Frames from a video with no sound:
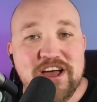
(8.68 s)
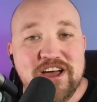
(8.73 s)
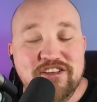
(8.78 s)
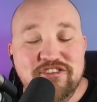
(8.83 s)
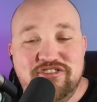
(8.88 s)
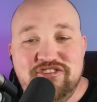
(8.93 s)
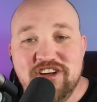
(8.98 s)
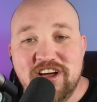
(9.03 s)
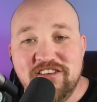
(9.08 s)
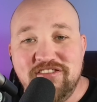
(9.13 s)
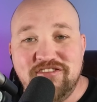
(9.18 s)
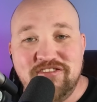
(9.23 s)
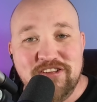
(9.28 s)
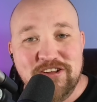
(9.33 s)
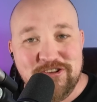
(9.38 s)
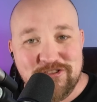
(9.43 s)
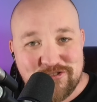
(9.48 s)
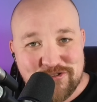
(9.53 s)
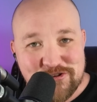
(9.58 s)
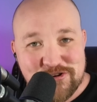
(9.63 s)

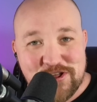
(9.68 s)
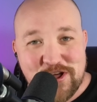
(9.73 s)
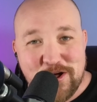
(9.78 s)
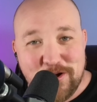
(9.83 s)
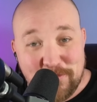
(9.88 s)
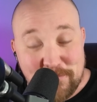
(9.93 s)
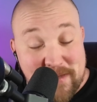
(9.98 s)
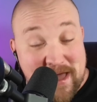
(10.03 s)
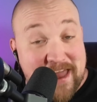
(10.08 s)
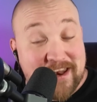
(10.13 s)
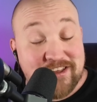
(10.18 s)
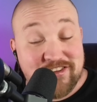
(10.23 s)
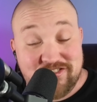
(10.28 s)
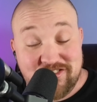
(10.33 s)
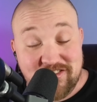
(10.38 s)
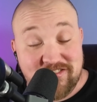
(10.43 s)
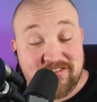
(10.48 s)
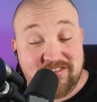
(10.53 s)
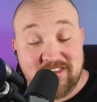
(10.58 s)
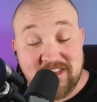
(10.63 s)
Justin Trudeau
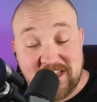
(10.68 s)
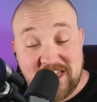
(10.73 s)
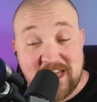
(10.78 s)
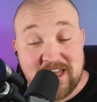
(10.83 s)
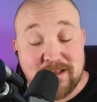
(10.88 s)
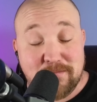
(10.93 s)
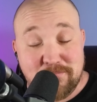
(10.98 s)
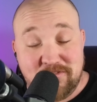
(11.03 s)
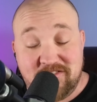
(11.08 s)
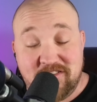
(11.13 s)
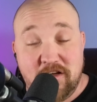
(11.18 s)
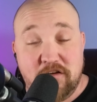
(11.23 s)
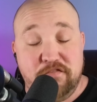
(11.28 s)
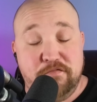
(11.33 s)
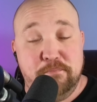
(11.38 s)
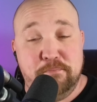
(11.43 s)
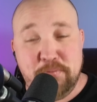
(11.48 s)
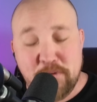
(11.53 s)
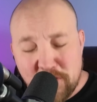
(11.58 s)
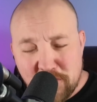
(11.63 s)
manages to get himself
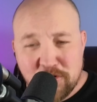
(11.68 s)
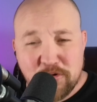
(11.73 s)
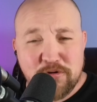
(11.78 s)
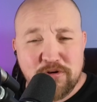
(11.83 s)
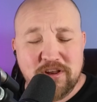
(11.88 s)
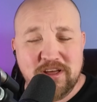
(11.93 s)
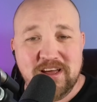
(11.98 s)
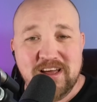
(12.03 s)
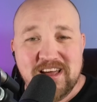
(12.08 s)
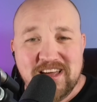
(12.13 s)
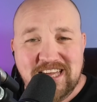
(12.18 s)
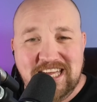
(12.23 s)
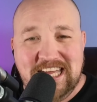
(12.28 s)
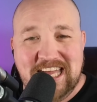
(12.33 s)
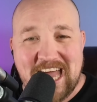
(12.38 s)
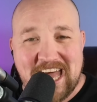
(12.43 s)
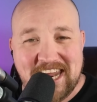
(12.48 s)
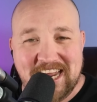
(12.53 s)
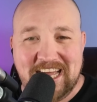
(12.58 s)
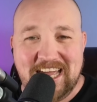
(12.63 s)
booed
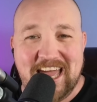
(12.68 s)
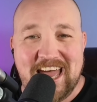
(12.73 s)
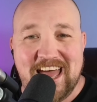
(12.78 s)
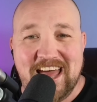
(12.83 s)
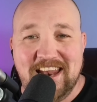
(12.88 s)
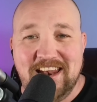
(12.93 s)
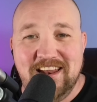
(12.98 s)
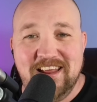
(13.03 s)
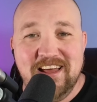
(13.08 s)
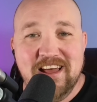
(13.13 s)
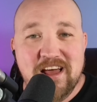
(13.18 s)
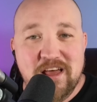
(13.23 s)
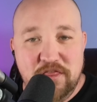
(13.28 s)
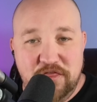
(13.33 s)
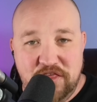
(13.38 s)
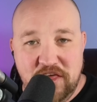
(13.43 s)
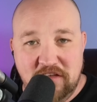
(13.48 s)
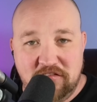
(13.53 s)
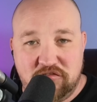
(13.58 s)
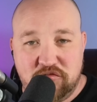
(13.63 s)
yet again.
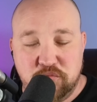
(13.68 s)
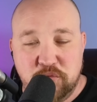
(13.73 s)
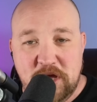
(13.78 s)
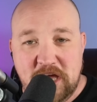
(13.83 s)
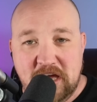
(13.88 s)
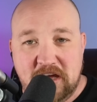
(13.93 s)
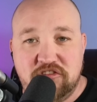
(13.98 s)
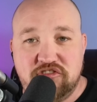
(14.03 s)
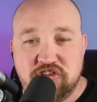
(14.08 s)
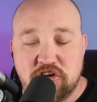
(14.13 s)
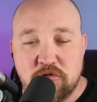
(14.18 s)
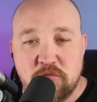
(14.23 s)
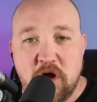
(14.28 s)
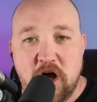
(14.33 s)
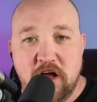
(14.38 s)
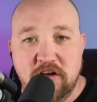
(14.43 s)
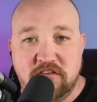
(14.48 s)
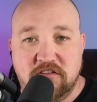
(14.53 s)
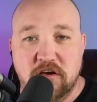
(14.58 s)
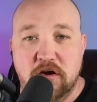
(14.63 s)
This week,
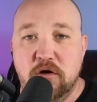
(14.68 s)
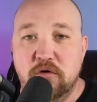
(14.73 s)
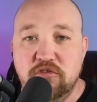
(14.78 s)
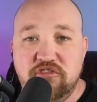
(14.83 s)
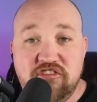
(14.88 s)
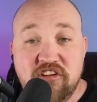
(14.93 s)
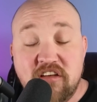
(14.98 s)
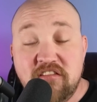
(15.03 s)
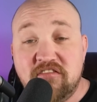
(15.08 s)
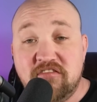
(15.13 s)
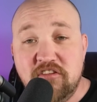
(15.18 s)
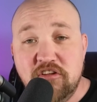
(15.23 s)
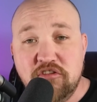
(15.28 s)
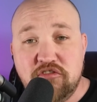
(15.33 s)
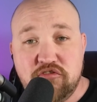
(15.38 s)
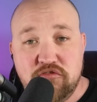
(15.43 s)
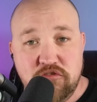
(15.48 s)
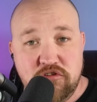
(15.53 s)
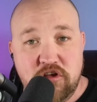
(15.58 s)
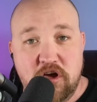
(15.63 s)
Toronto, Justin
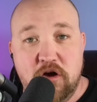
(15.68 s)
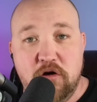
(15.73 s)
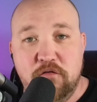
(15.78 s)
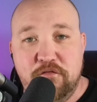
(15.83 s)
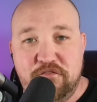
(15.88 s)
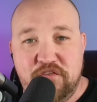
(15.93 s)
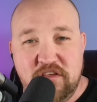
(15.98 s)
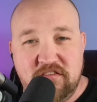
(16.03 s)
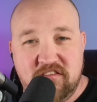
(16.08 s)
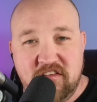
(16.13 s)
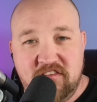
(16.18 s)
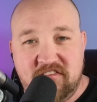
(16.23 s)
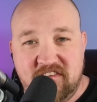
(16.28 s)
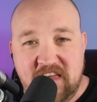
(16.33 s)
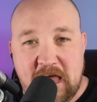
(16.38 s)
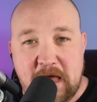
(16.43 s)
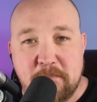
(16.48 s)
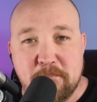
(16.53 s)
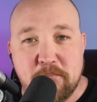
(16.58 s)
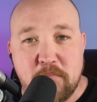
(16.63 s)
Trudeau visits
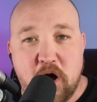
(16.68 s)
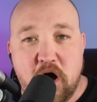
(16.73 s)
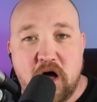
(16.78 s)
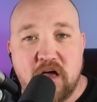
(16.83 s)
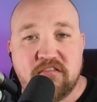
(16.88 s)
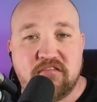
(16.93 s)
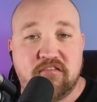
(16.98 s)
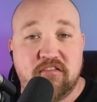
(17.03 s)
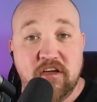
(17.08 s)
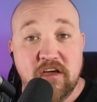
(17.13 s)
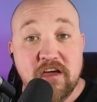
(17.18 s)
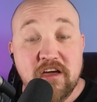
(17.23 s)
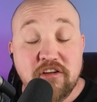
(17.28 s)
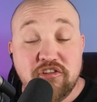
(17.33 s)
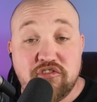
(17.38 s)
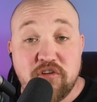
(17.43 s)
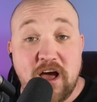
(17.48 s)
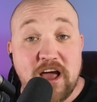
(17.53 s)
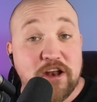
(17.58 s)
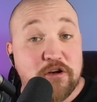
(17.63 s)
a mosque
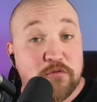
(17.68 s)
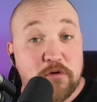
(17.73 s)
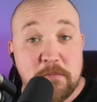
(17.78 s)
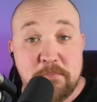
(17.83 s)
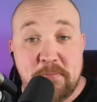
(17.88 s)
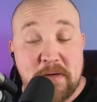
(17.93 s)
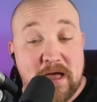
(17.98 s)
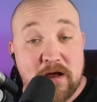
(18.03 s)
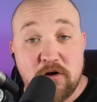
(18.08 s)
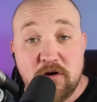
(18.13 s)
trying to repair